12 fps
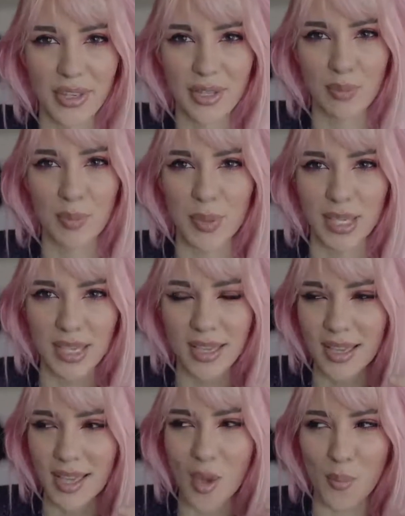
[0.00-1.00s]
that it would
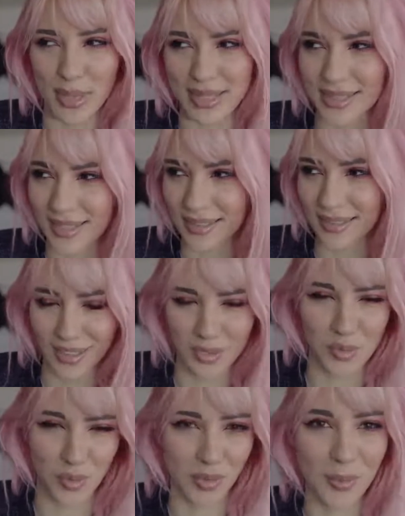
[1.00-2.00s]
be basically a
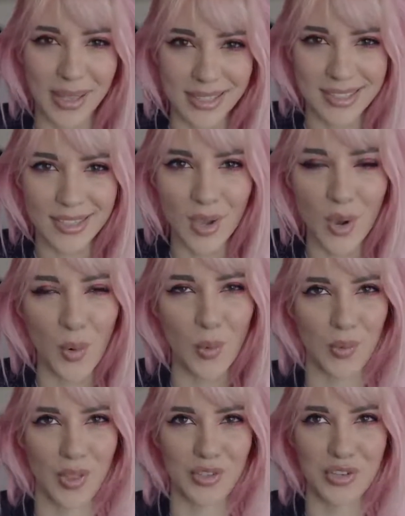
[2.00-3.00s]
total mess,
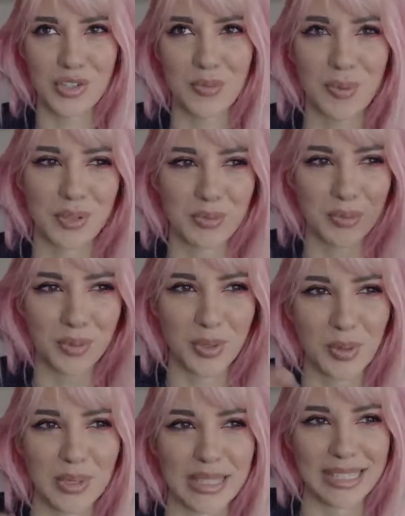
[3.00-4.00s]
or that the shippings will
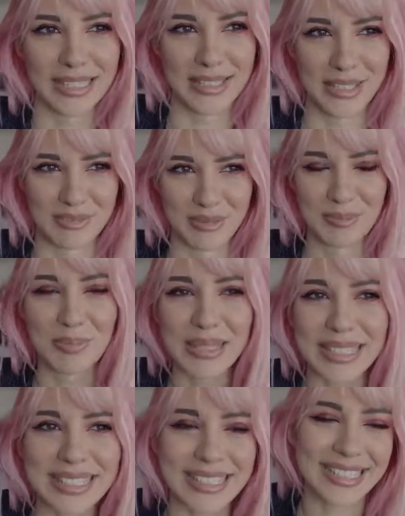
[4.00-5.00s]
go like different
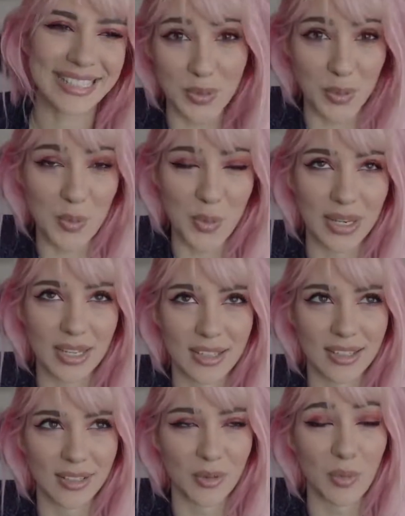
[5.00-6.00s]
places. So when
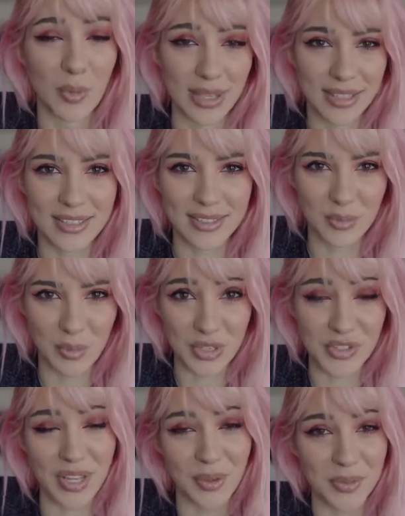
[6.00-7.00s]
Wix
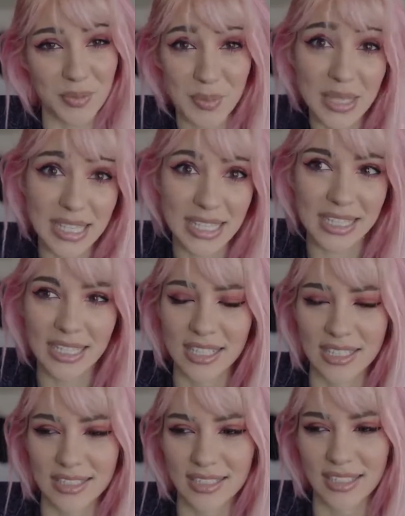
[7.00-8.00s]
reached out to me,
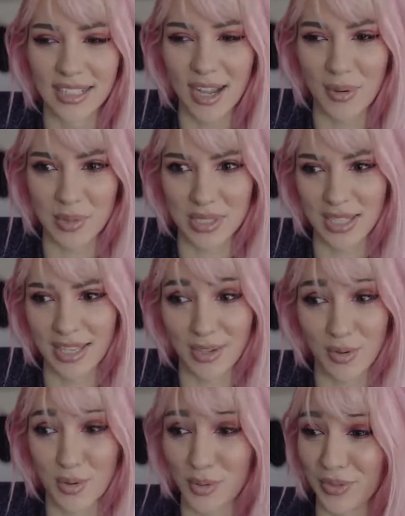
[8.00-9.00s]
I was
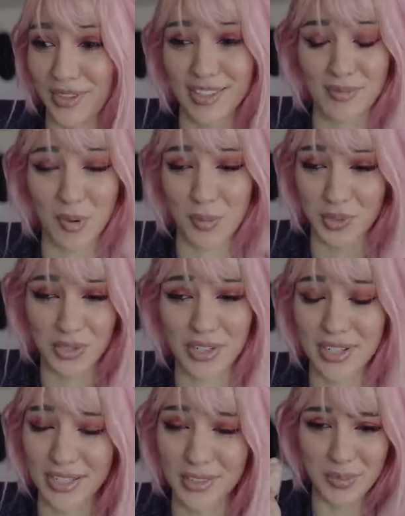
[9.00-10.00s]
like, oh, this is my
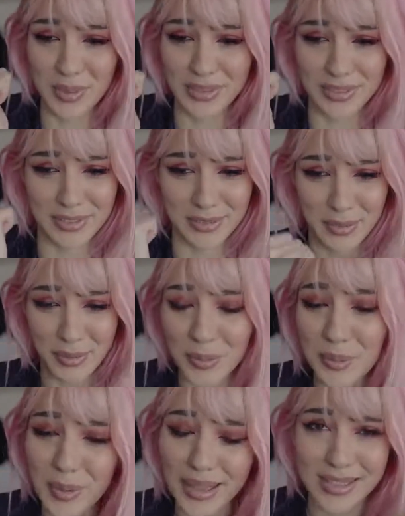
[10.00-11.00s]
opportunity to build it in the
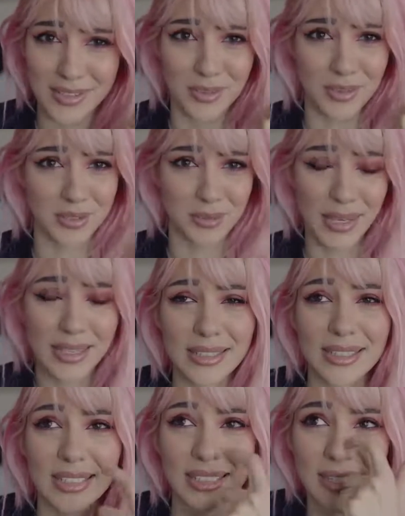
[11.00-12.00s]
good way, to do it
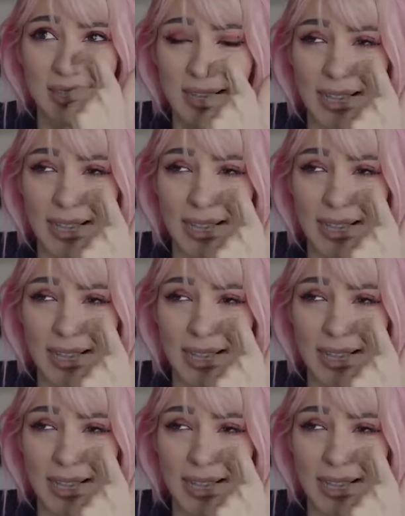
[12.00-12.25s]
correctly,